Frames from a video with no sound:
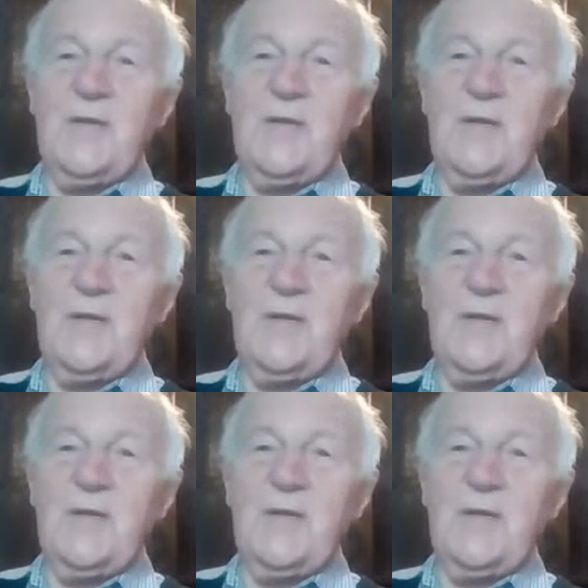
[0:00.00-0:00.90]
And they
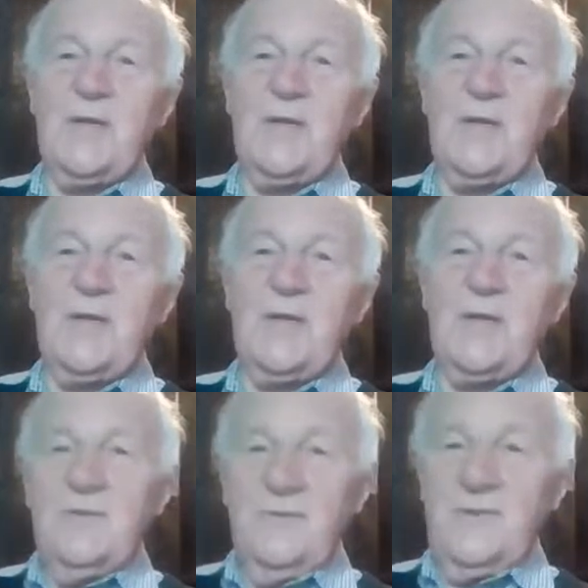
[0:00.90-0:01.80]
said, if you can
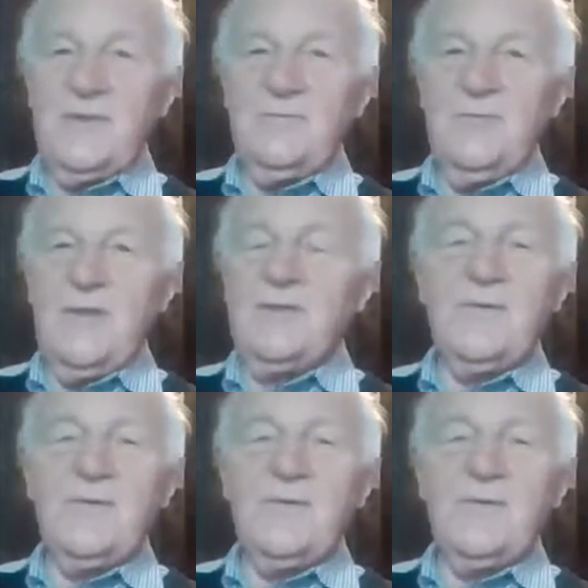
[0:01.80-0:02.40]
do this, we can